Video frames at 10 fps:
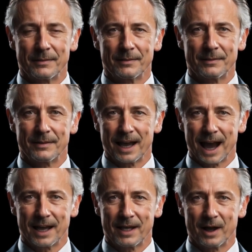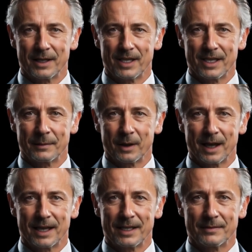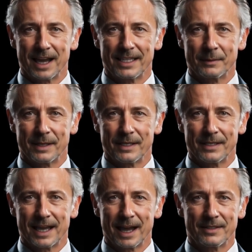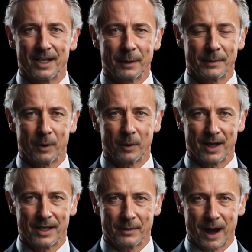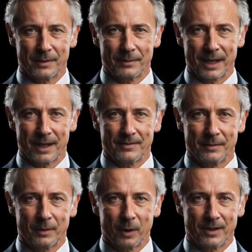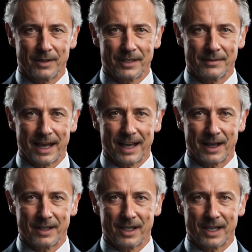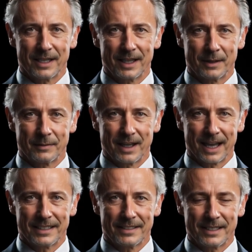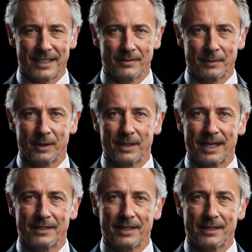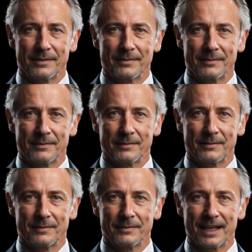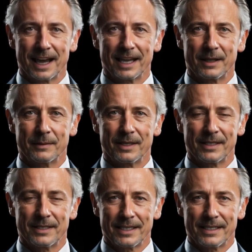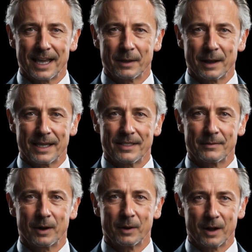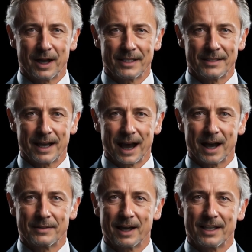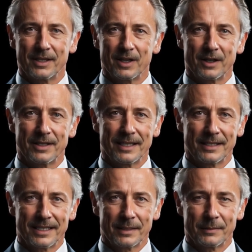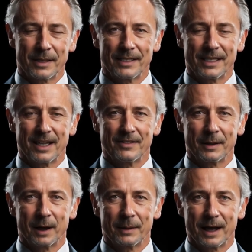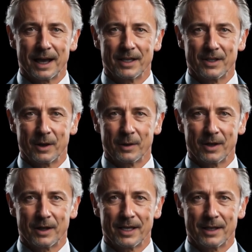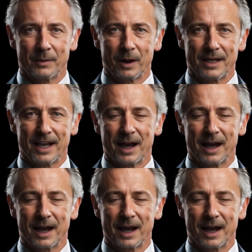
This difference is responsible for the early reflection delay. If this difference is less than 1.5 to 2 meters, it indicates that the early reflections arrive at the listener's ears too quickly, potentially causing interference with the direct sound.